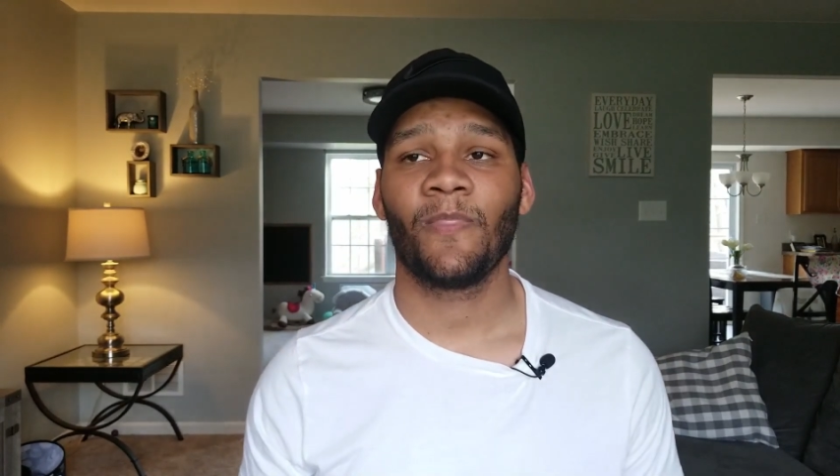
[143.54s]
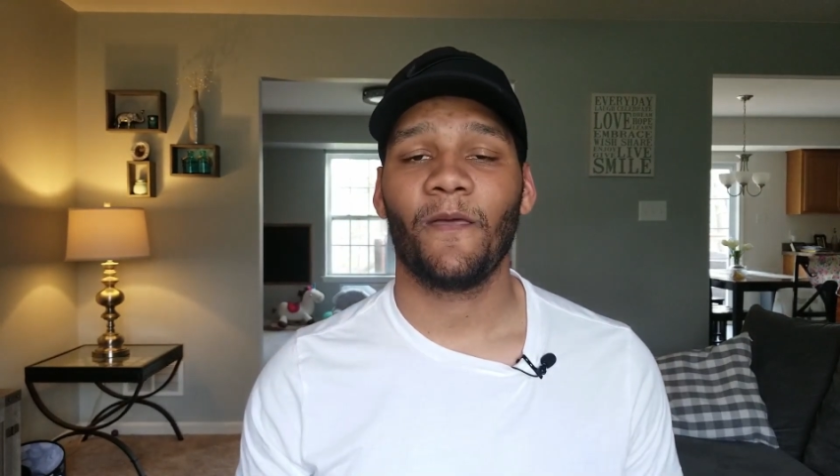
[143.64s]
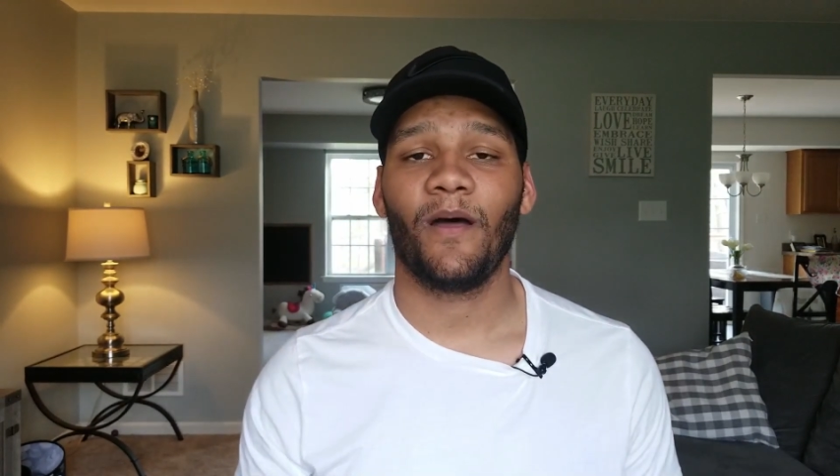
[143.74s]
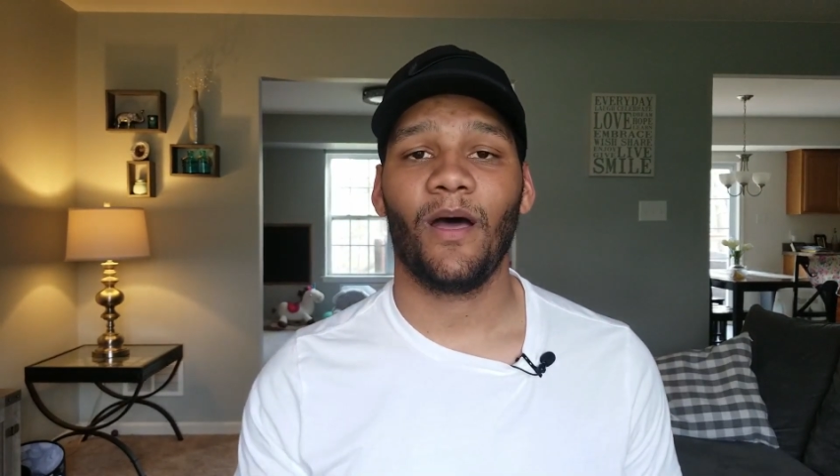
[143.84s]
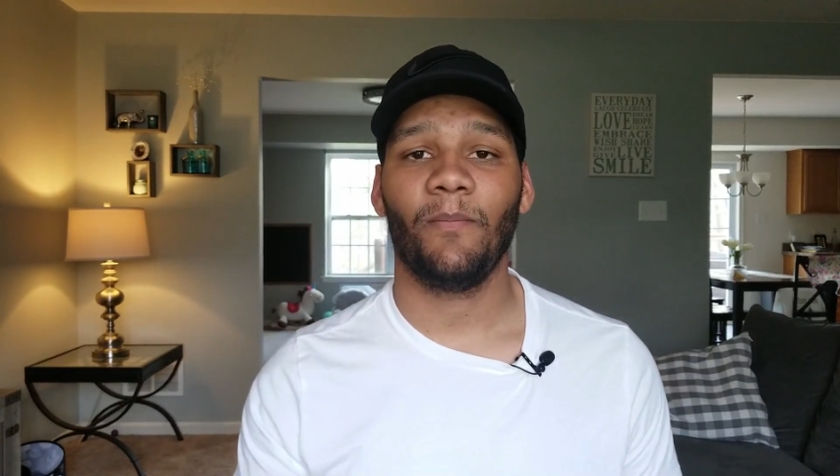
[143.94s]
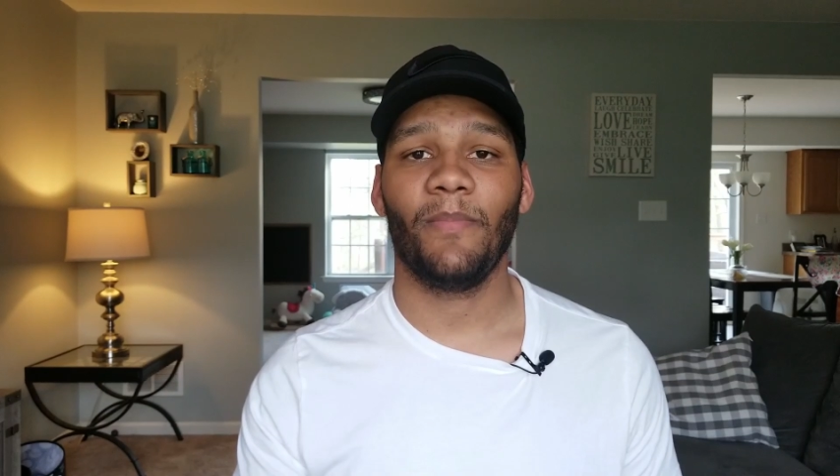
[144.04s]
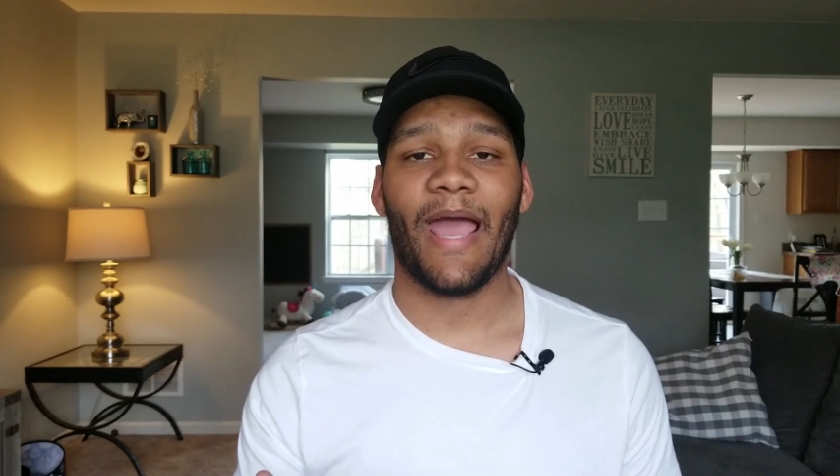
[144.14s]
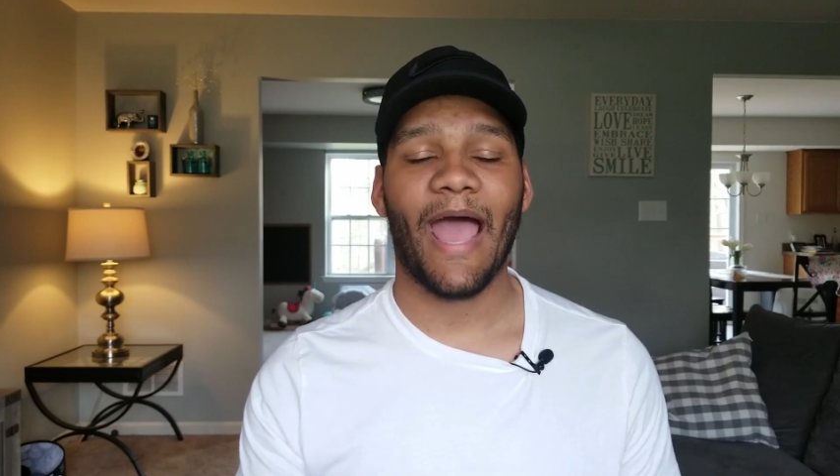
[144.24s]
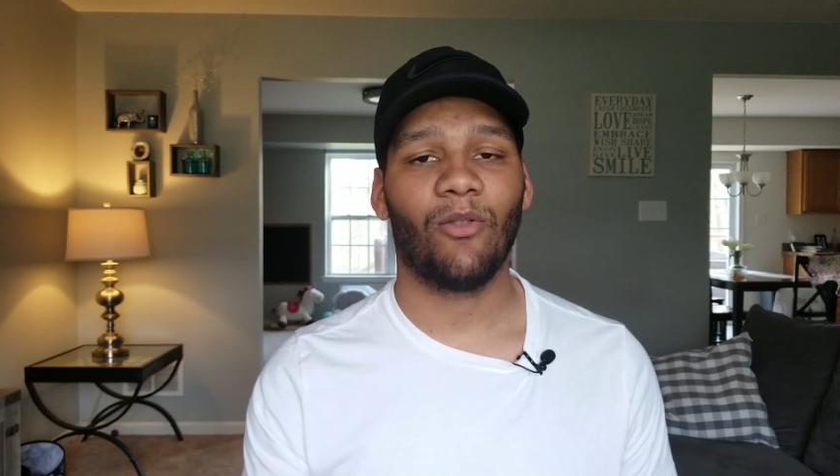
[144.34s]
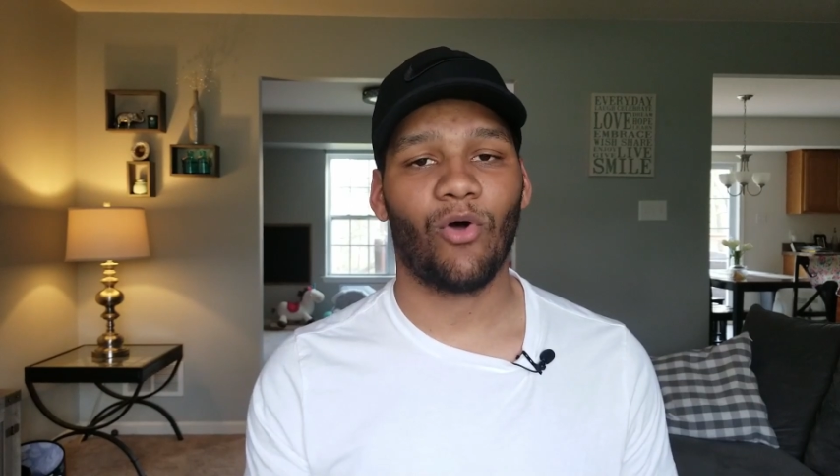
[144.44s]
um,
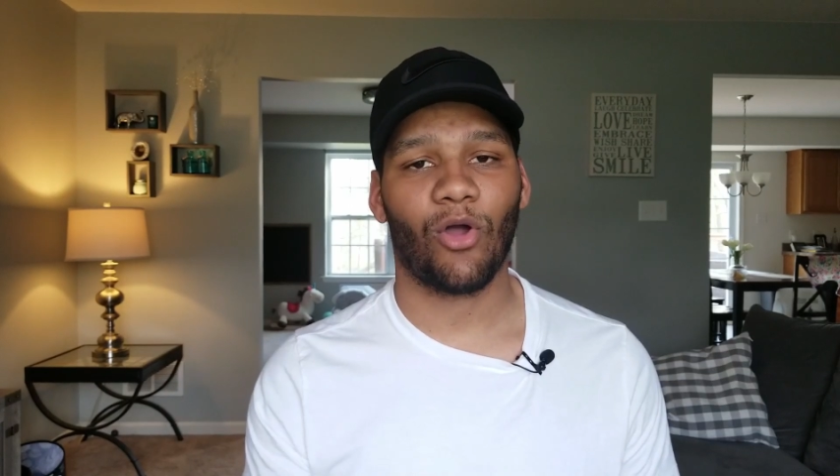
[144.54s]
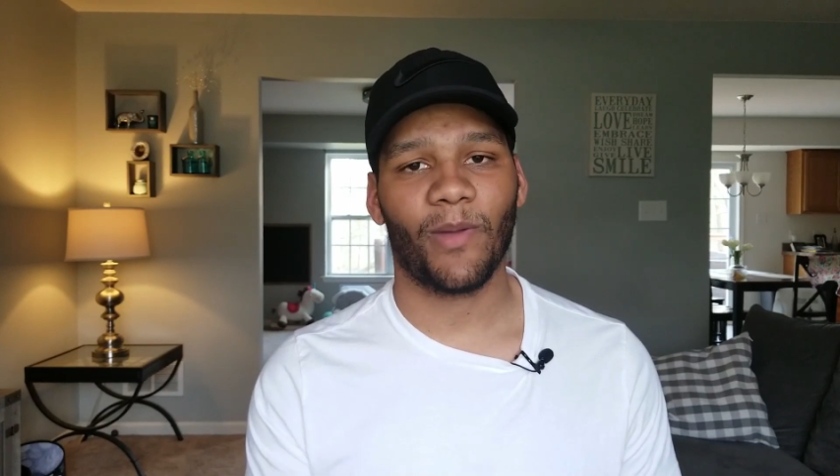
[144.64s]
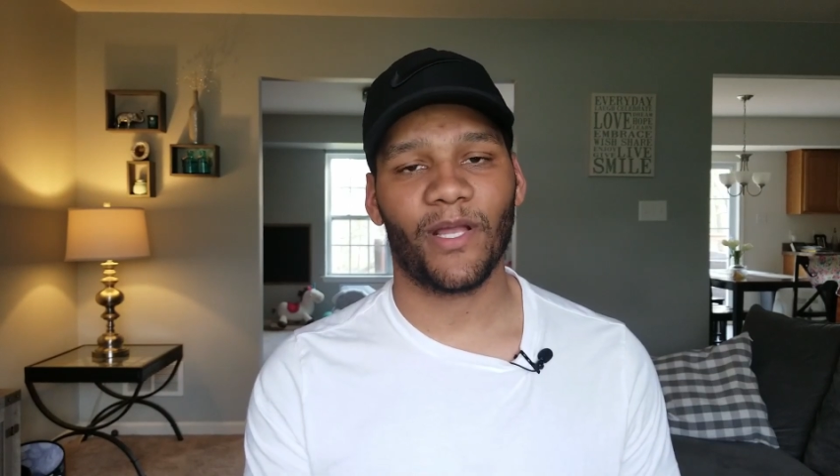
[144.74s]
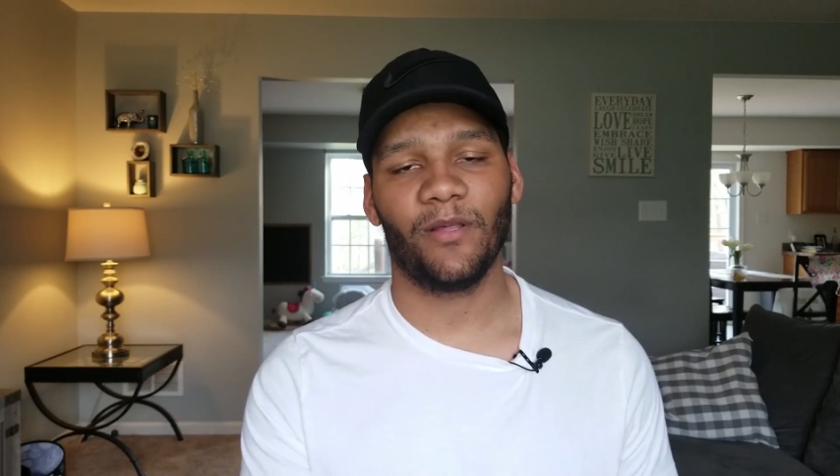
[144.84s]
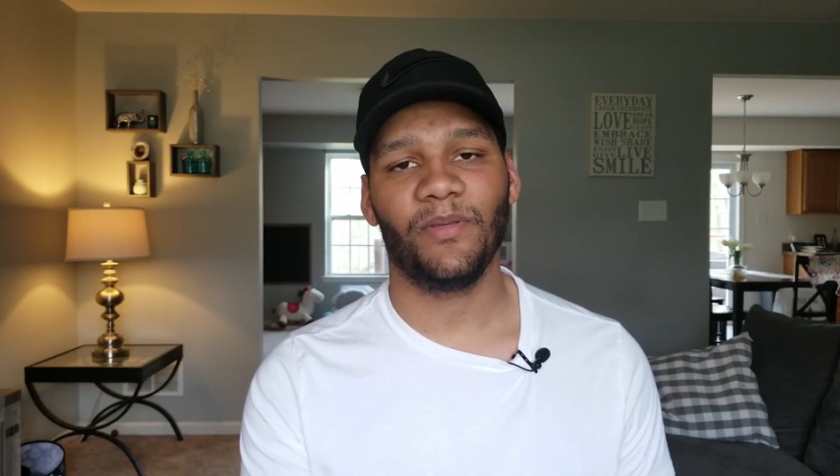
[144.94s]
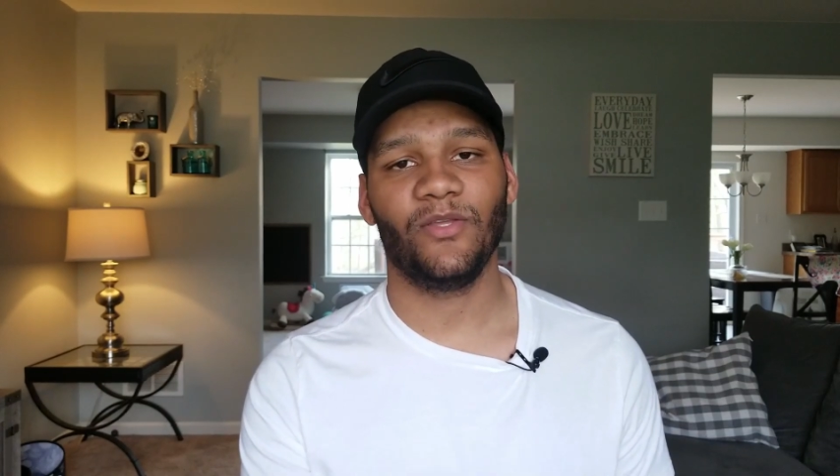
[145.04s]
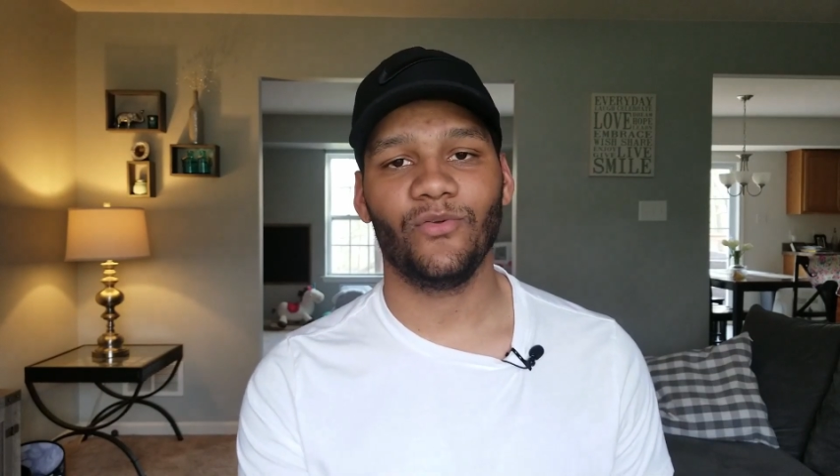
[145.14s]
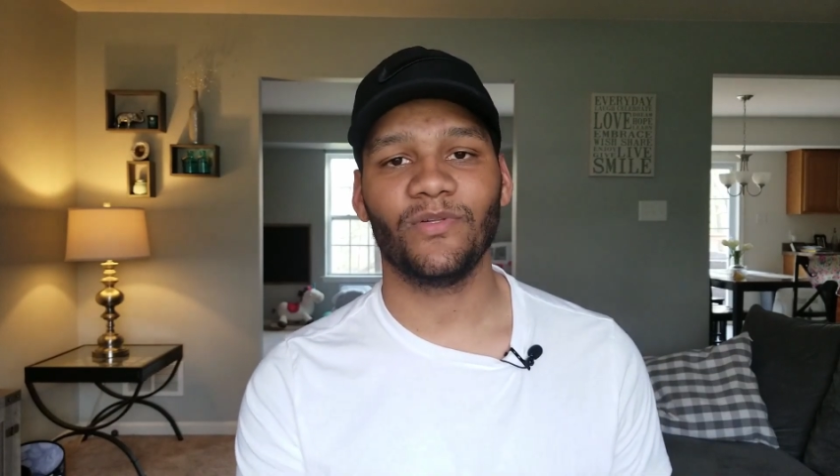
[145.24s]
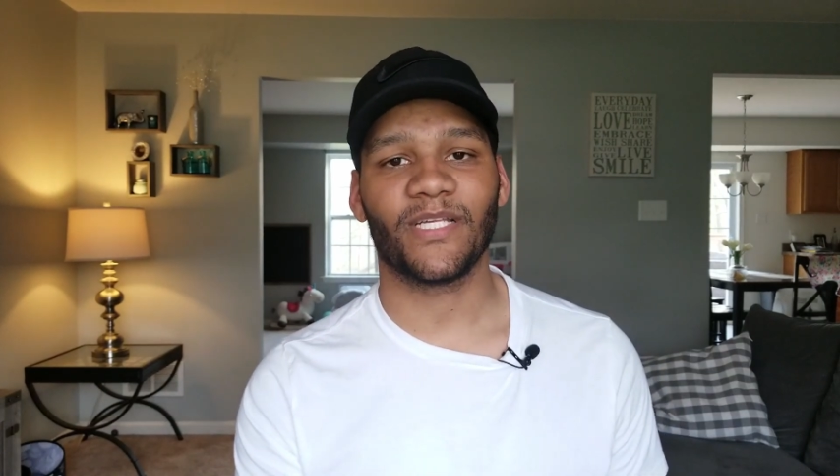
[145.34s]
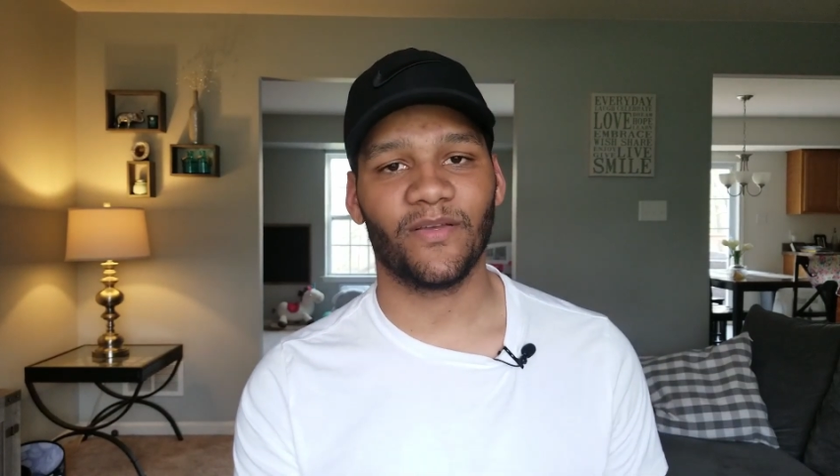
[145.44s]
how long am I going to be
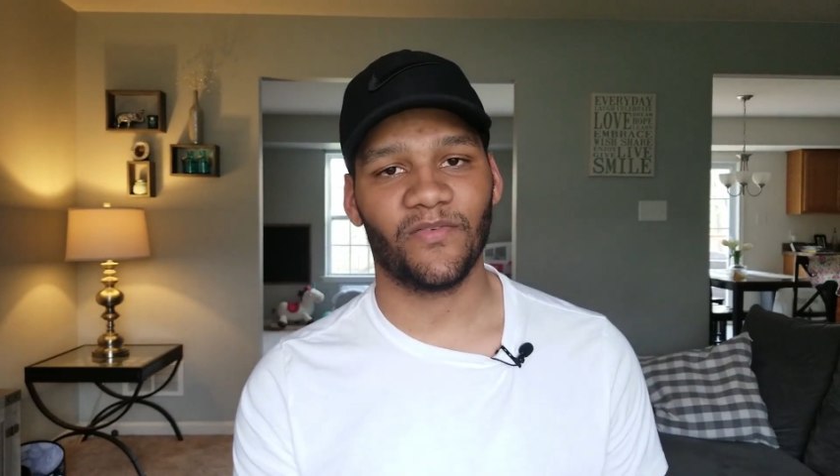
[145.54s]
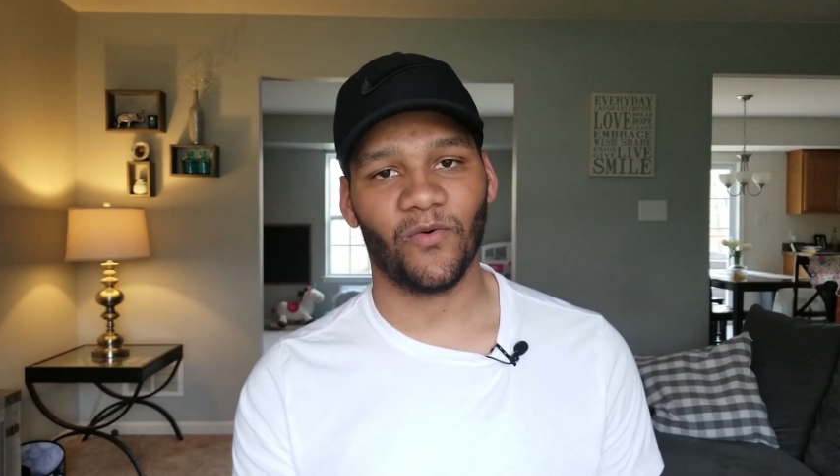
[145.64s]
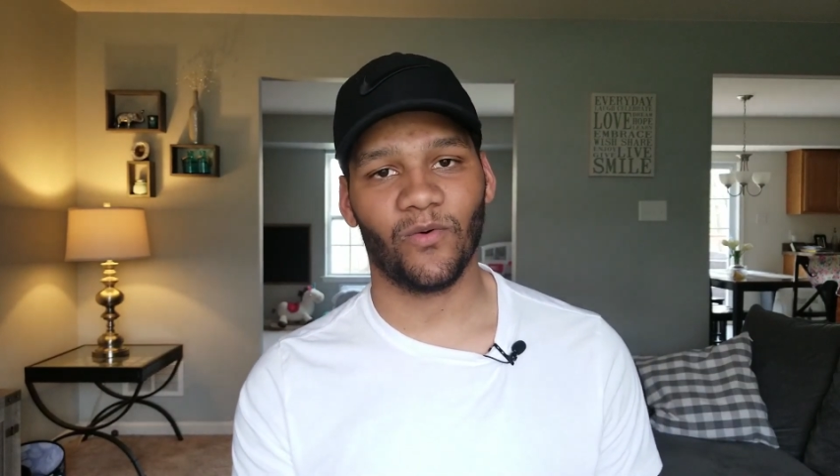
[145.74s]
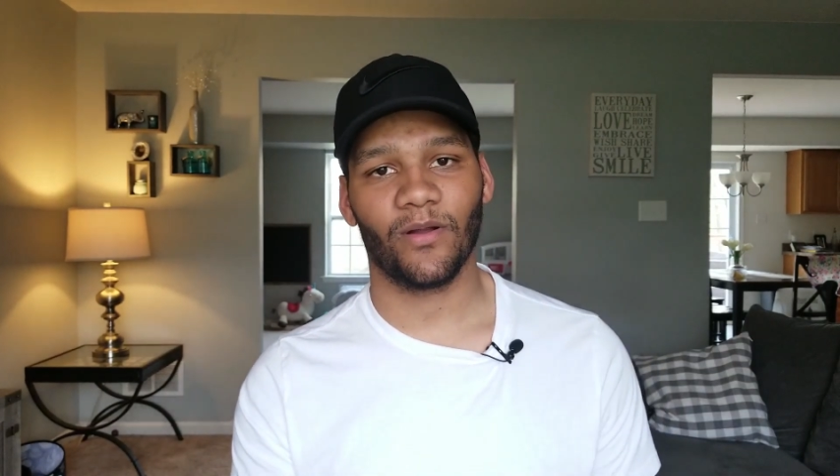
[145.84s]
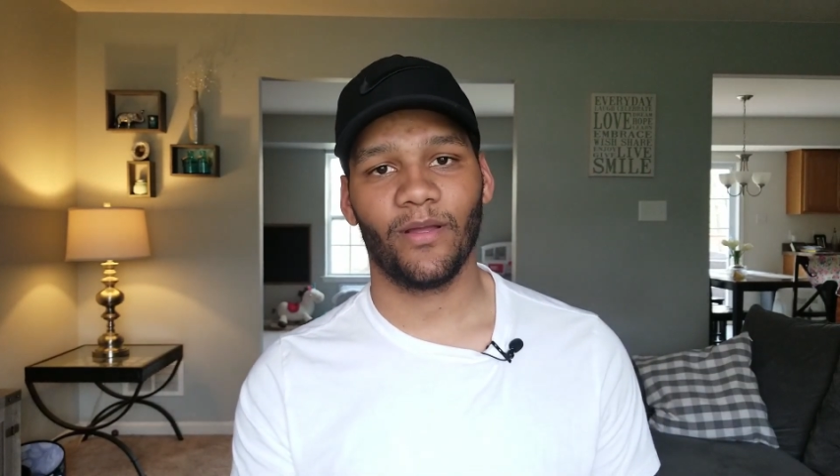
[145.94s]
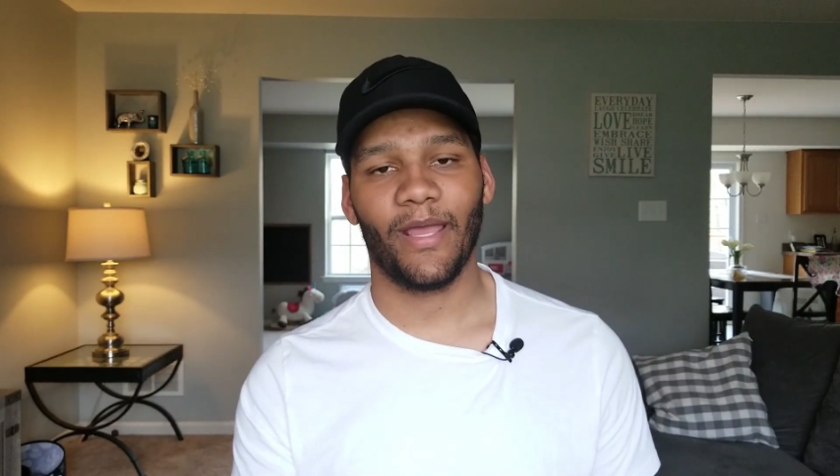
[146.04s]
using it for?